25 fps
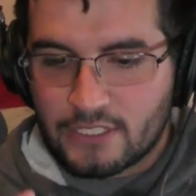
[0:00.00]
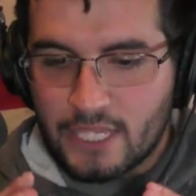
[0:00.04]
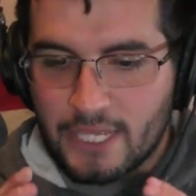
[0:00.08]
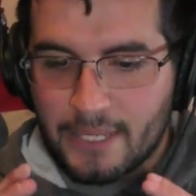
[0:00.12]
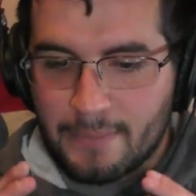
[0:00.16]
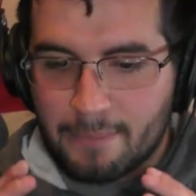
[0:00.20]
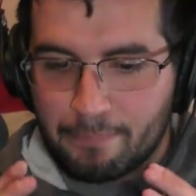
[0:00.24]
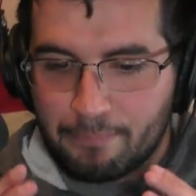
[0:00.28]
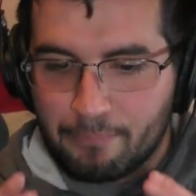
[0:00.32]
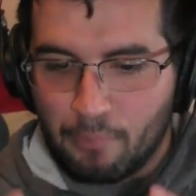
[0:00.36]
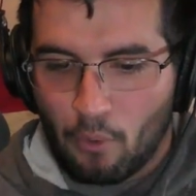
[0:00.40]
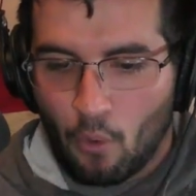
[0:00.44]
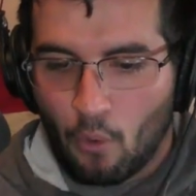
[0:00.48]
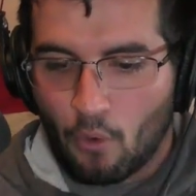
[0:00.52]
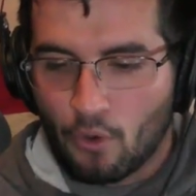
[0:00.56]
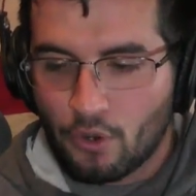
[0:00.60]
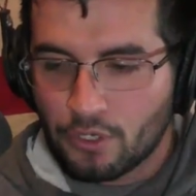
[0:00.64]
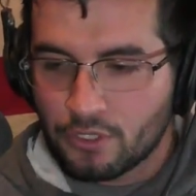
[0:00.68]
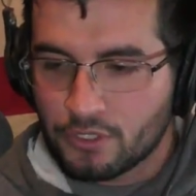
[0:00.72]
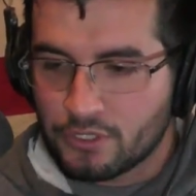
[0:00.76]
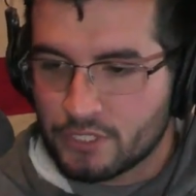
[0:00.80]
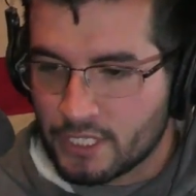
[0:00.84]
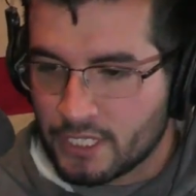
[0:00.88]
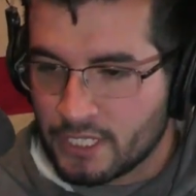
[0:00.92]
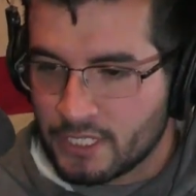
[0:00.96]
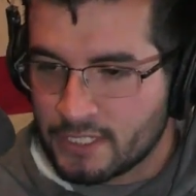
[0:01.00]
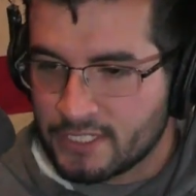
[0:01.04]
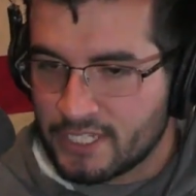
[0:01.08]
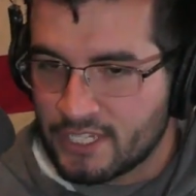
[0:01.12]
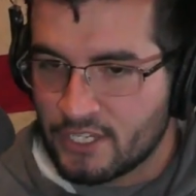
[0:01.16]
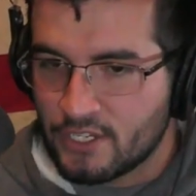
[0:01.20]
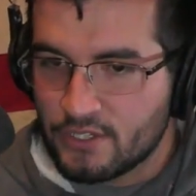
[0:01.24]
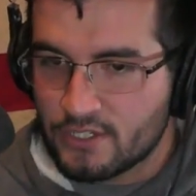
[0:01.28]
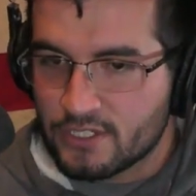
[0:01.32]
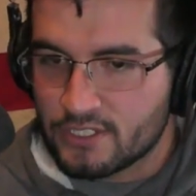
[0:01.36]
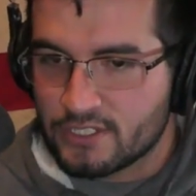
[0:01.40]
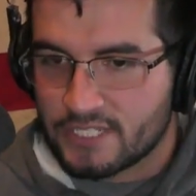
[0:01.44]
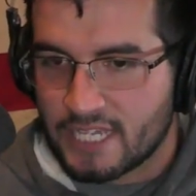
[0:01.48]
it's important to
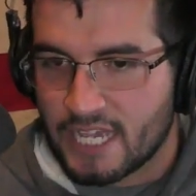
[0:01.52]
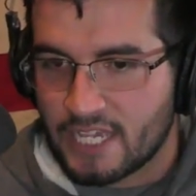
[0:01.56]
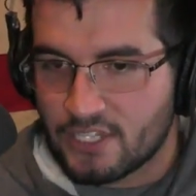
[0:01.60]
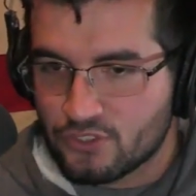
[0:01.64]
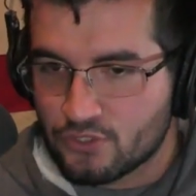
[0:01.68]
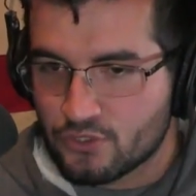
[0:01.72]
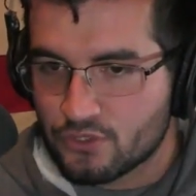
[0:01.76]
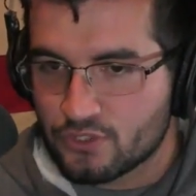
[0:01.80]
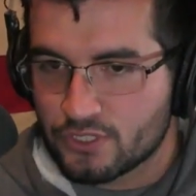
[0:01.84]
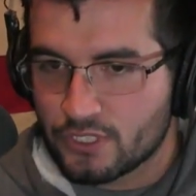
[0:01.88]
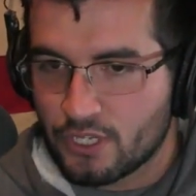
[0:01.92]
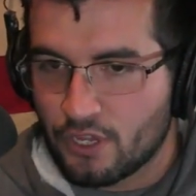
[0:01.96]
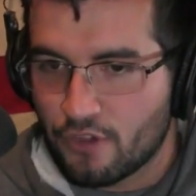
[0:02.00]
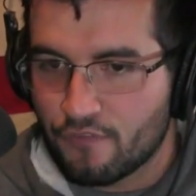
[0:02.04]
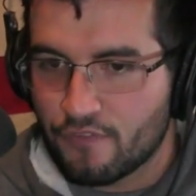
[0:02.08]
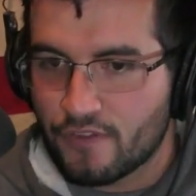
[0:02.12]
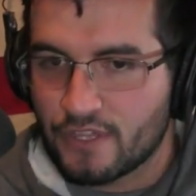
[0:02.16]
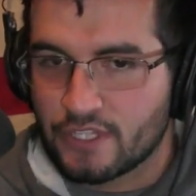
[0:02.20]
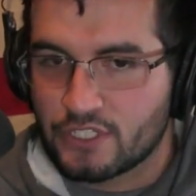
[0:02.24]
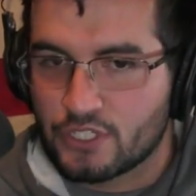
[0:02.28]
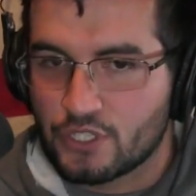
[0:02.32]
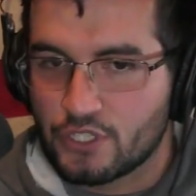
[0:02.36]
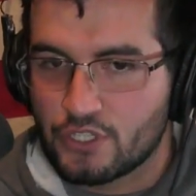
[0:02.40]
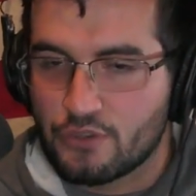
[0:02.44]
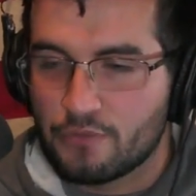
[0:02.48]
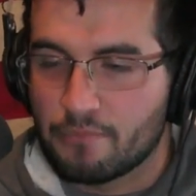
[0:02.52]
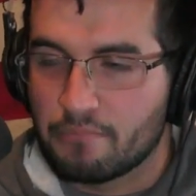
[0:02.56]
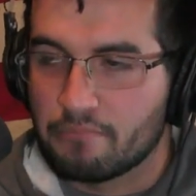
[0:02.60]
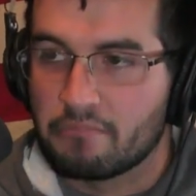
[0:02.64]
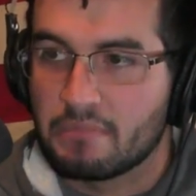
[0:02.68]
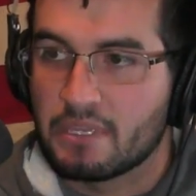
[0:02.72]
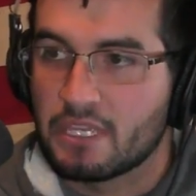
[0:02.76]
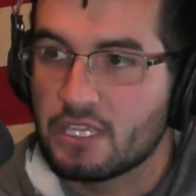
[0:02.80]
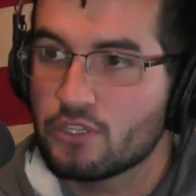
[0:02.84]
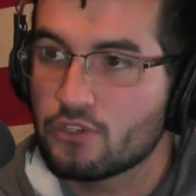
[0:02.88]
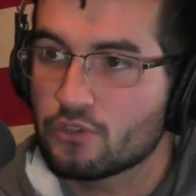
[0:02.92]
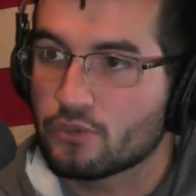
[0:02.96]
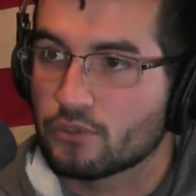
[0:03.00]
continue to test yourself until
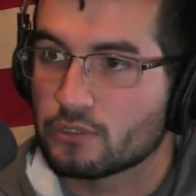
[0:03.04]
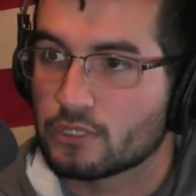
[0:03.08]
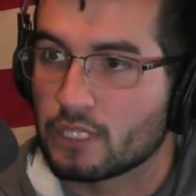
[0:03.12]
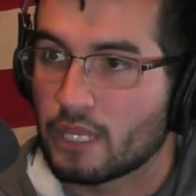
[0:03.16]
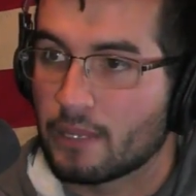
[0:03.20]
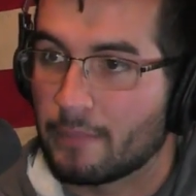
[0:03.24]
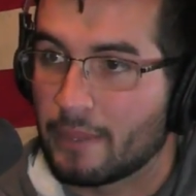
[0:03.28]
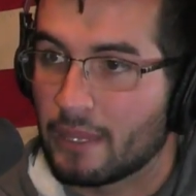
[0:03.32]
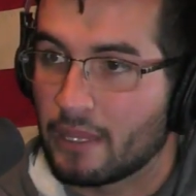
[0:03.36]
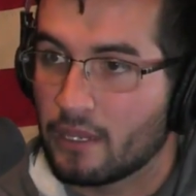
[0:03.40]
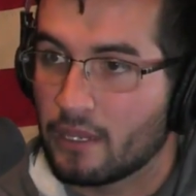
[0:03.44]
you meet your